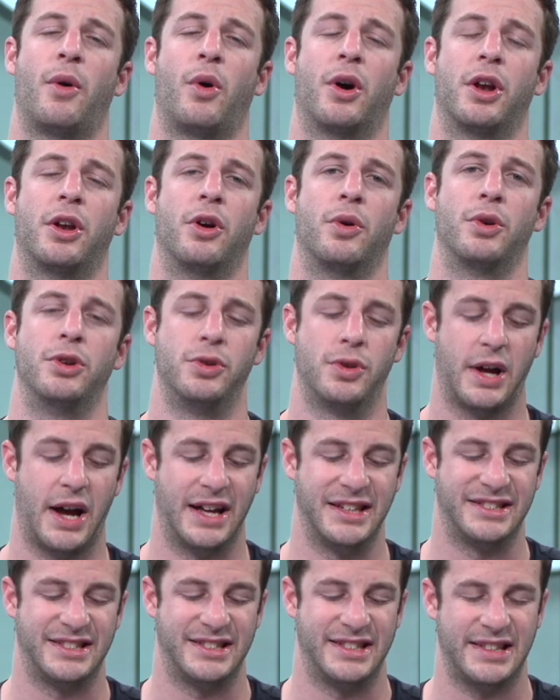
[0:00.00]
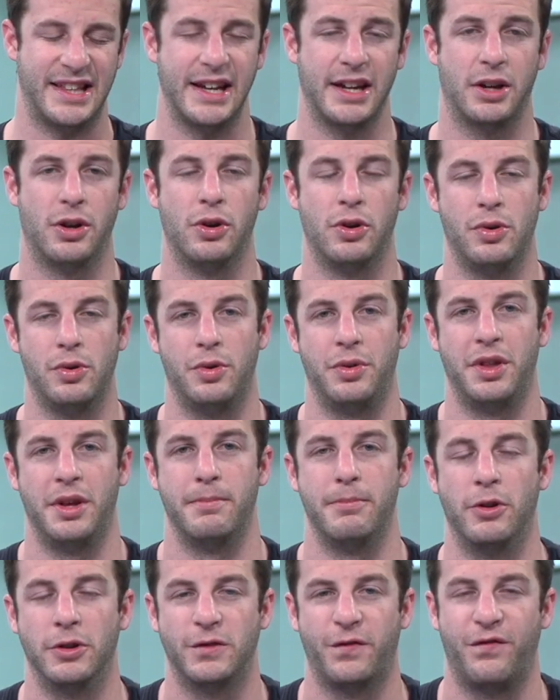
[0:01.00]
I want to know what you guys think who
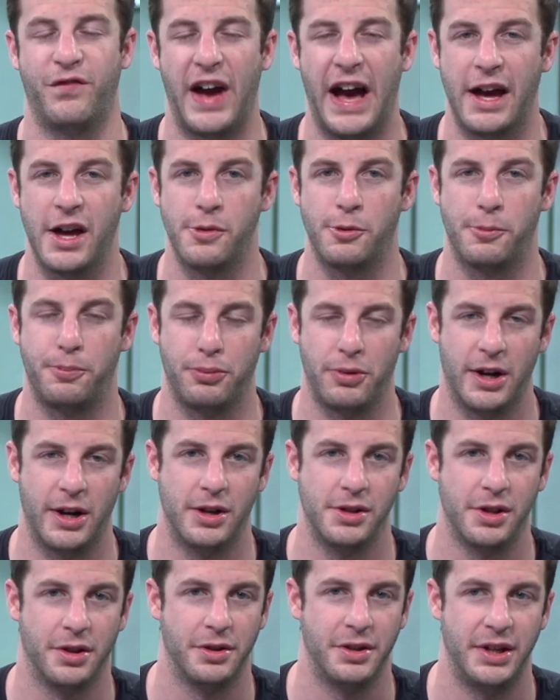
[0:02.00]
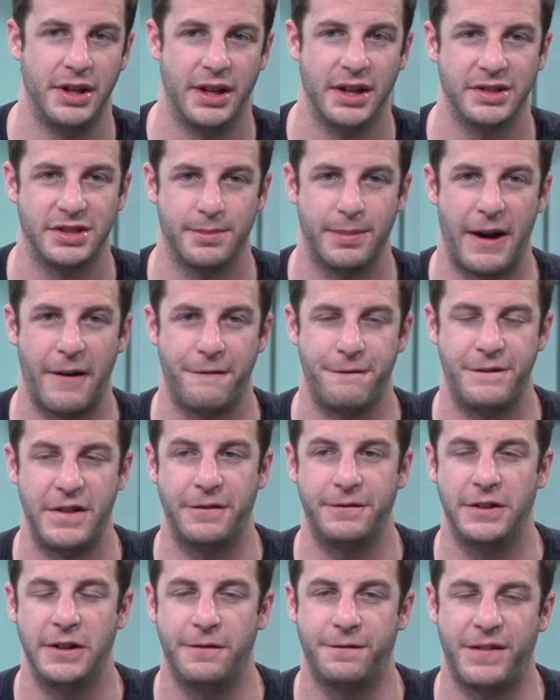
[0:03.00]
the most valuable player in the league is about
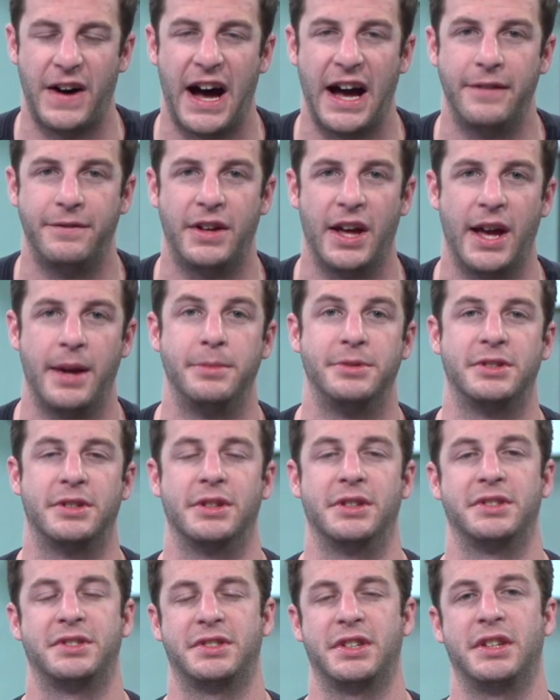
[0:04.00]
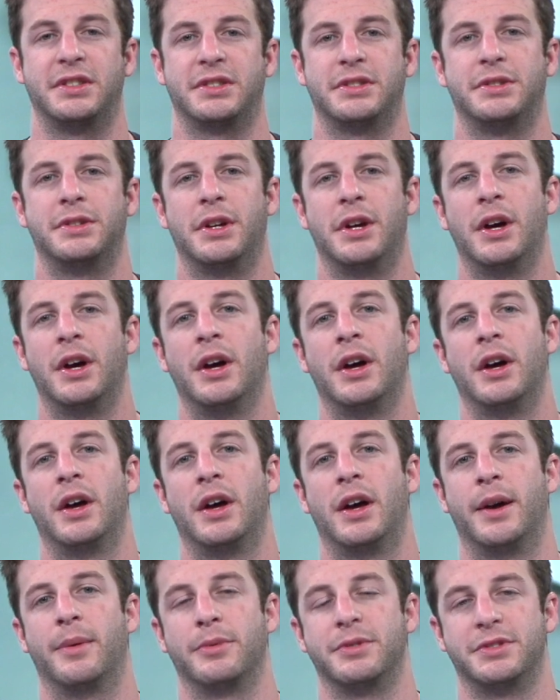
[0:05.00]
55 games into the season.
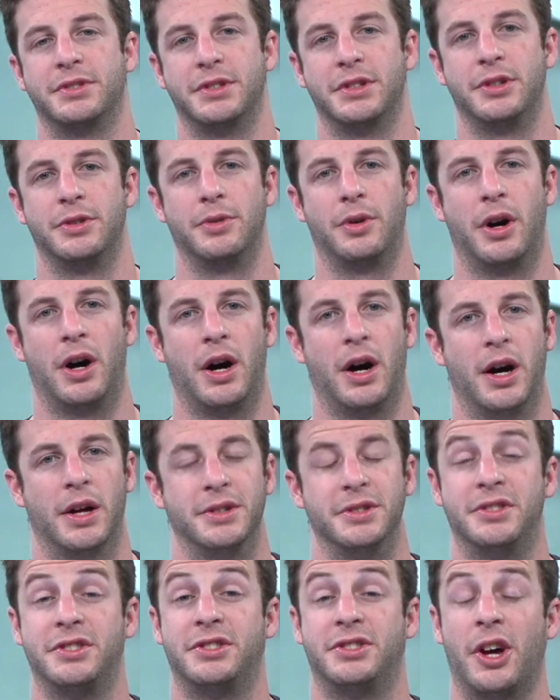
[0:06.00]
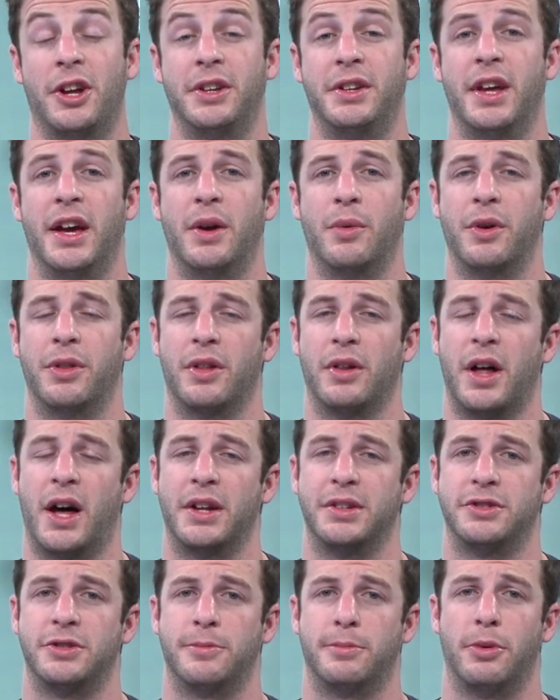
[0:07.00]
And we'll see you on Sunday with a
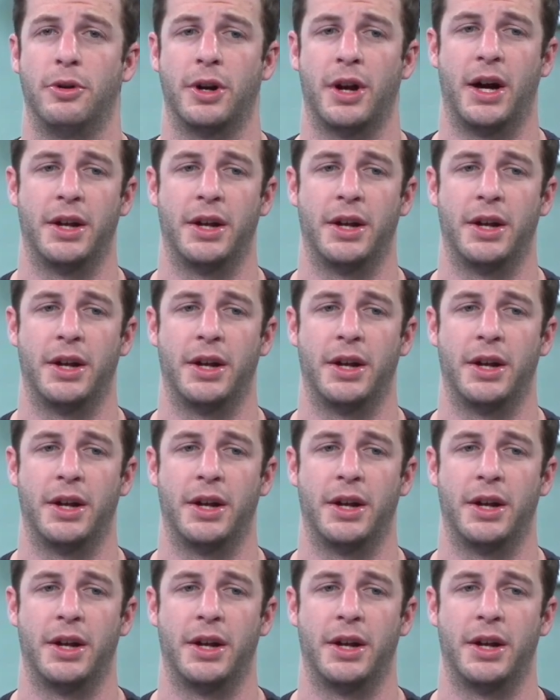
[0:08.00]
lot of Super Bowl